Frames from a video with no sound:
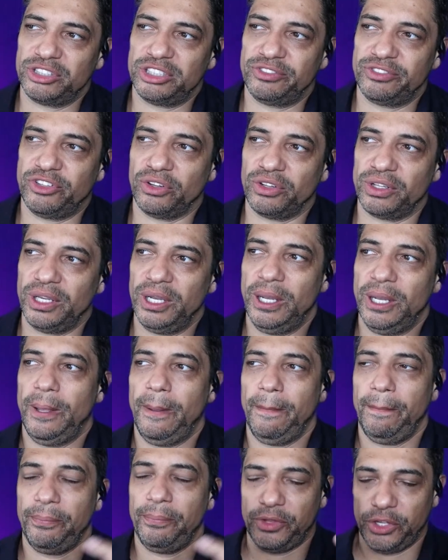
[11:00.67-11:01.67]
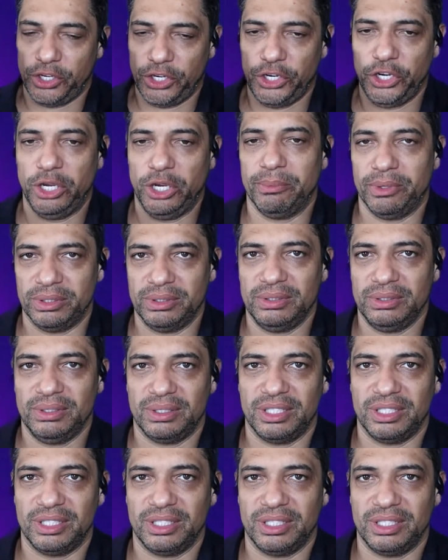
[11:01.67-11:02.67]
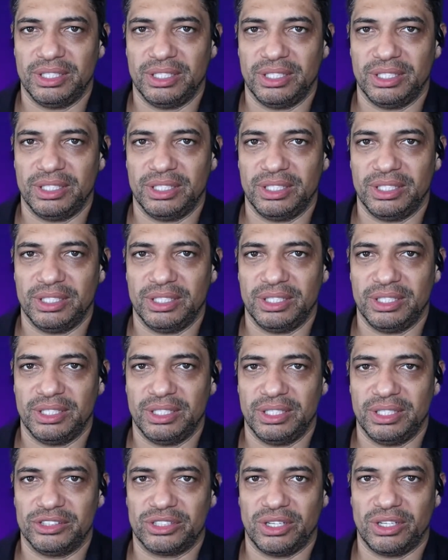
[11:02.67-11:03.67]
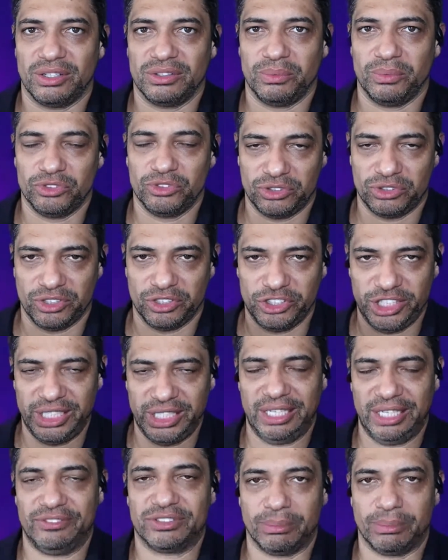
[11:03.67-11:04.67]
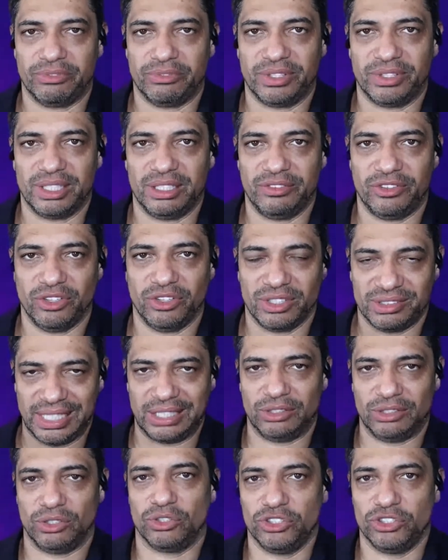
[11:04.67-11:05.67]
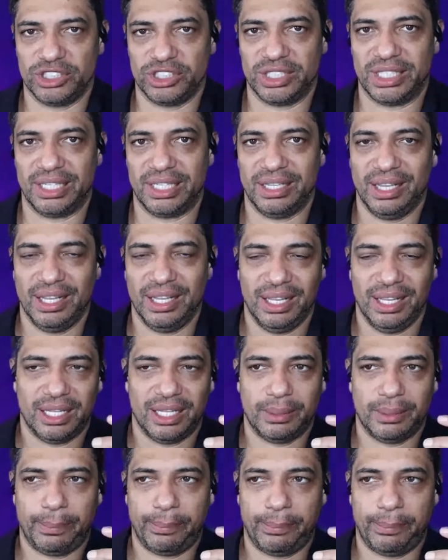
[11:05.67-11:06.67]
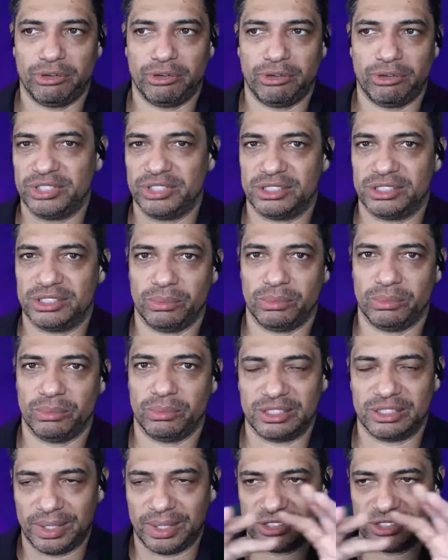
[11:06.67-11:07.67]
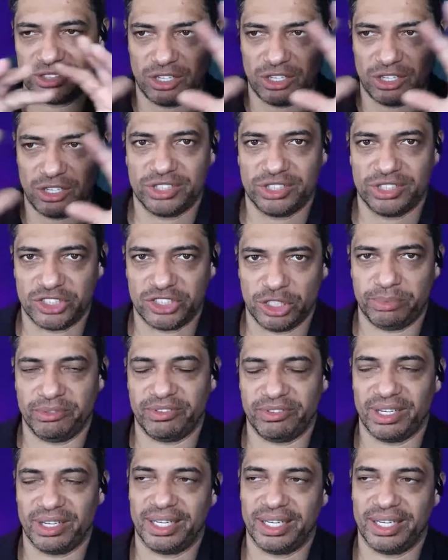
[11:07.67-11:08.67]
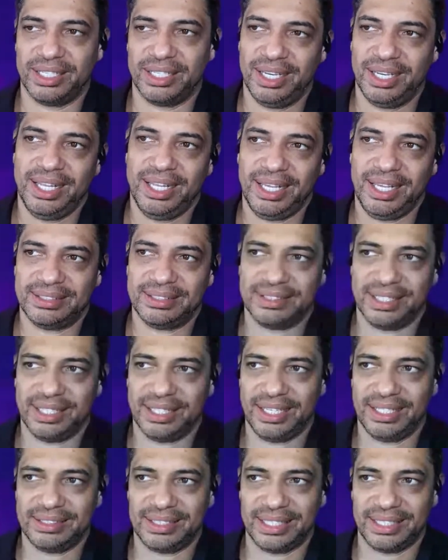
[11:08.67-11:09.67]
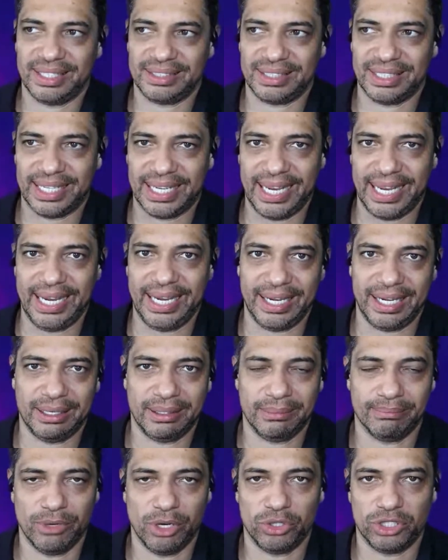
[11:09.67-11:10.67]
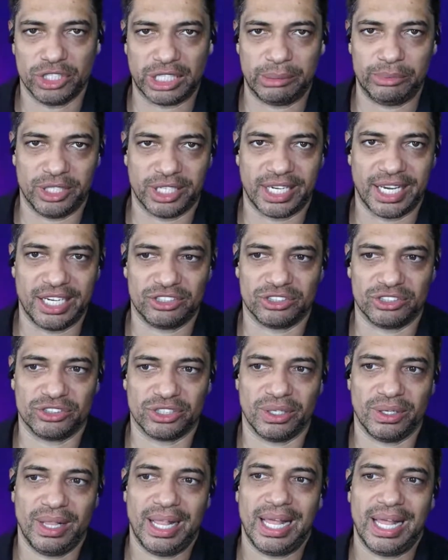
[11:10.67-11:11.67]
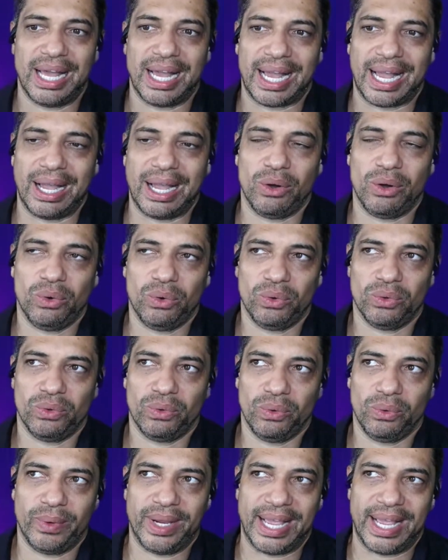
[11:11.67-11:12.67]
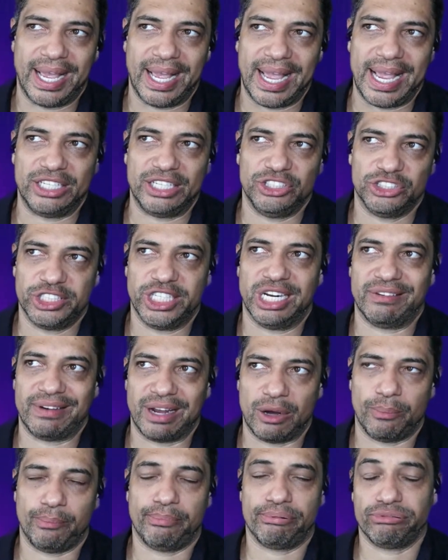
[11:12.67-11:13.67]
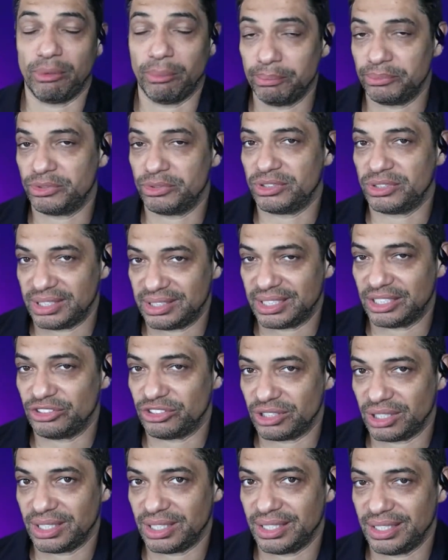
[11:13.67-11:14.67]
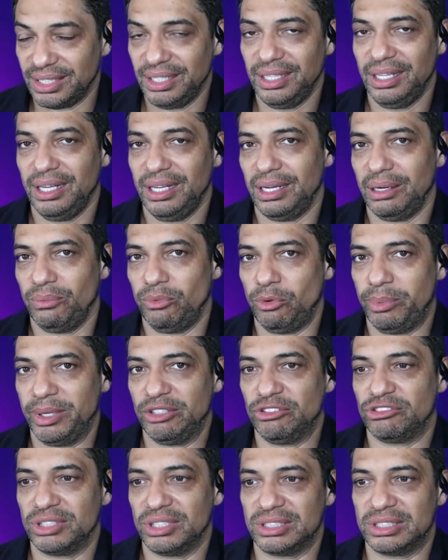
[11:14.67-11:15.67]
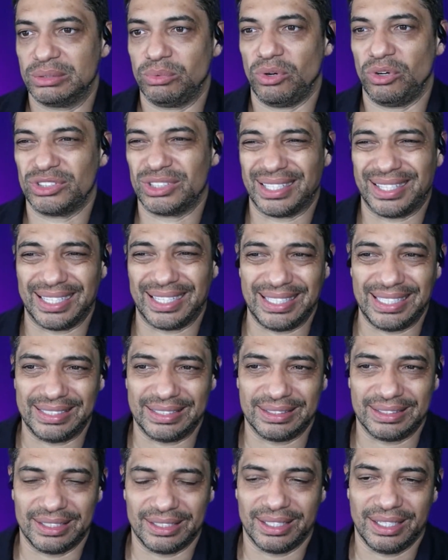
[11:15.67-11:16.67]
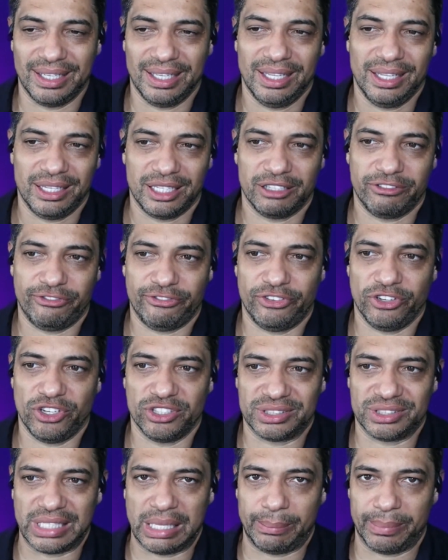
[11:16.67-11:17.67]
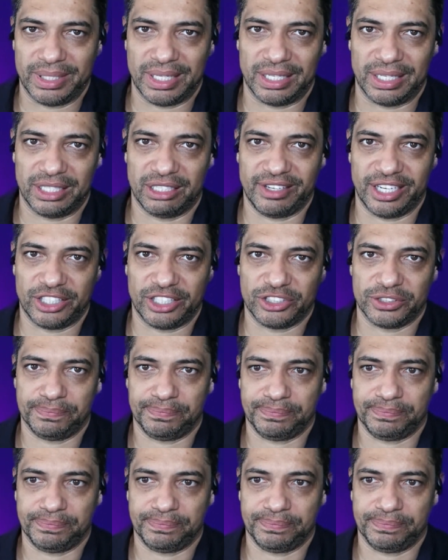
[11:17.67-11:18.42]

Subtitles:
you've got the human wants to achieve something, you've got the technology, and the prompt in some ways, as well as the context you provide, is the key mode of communication. So how we engineer out prompts essentially will be interesting to watch. I think this is the first step in that direction.